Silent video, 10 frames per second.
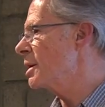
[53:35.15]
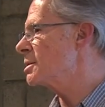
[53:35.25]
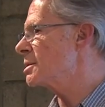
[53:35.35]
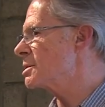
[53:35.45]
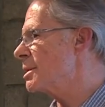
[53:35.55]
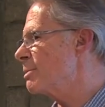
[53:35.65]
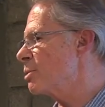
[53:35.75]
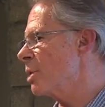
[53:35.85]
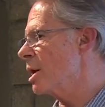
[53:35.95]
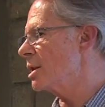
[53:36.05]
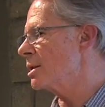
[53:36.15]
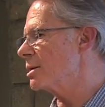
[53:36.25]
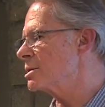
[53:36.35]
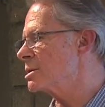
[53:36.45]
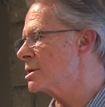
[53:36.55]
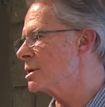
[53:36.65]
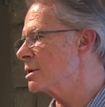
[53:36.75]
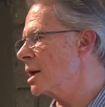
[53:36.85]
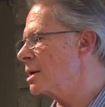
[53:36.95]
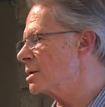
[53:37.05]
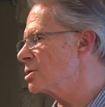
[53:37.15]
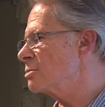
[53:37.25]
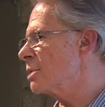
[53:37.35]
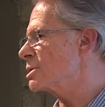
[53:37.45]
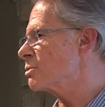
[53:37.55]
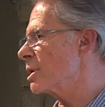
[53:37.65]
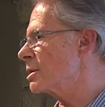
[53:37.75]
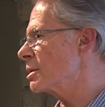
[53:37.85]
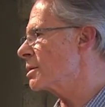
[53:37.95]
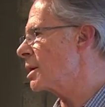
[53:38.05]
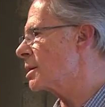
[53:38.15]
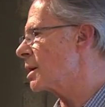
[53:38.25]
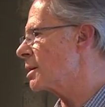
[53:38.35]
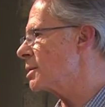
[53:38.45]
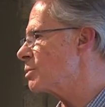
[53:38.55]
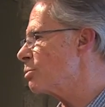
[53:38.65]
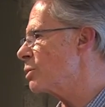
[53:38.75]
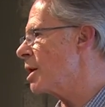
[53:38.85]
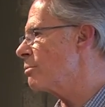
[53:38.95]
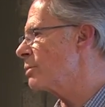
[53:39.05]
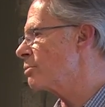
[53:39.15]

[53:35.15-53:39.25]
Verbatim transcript: and she's sleeping well and she's gaining too much weight, then you kind of get into a problem.